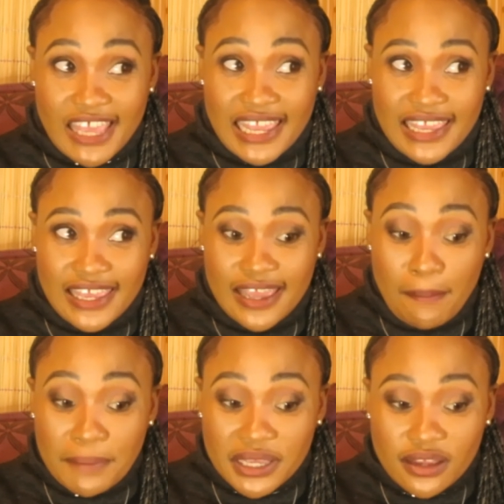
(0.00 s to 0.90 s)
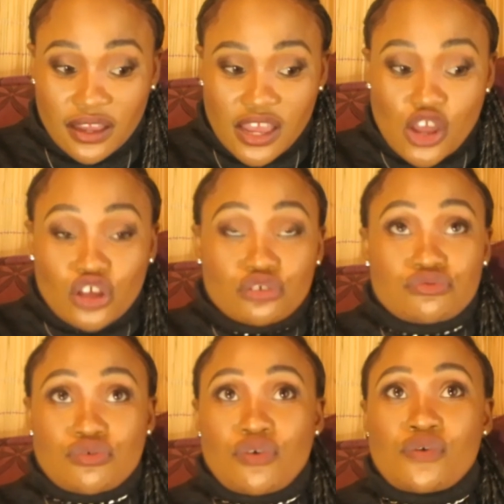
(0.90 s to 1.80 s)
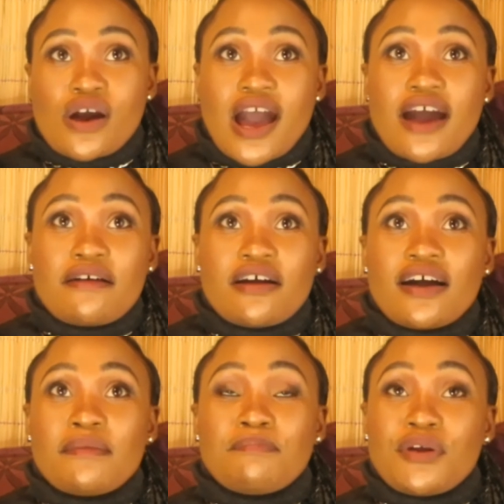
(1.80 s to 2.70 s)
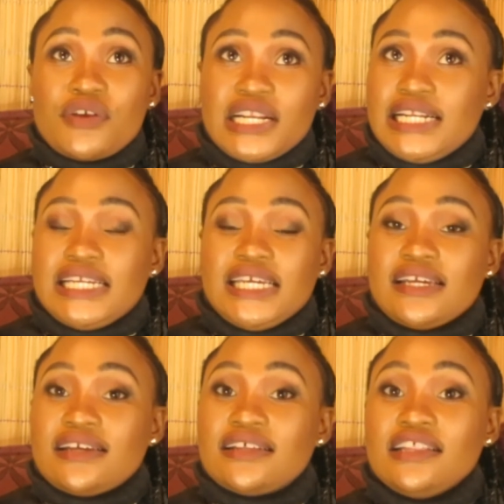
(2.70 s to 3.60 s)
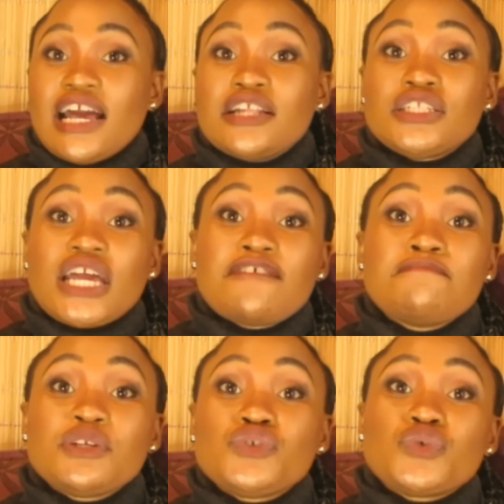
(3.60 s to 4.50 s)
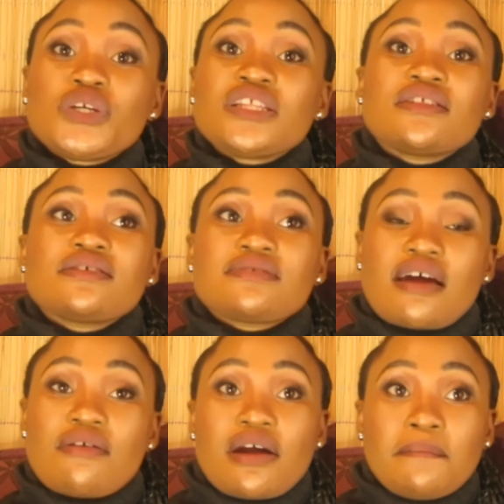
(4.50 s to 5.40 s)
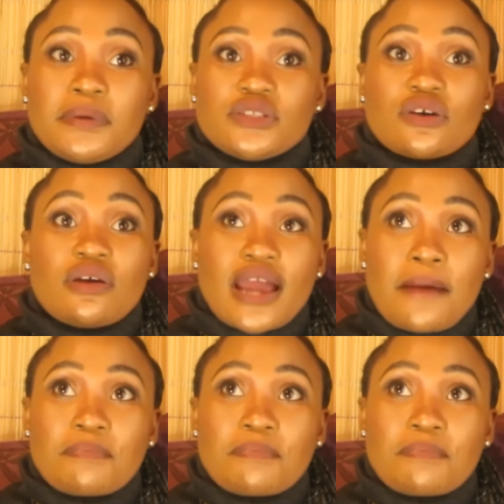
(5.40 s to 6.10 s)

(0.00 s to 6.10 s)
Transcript: Yep. So apparently they have been doing this around Pretoria.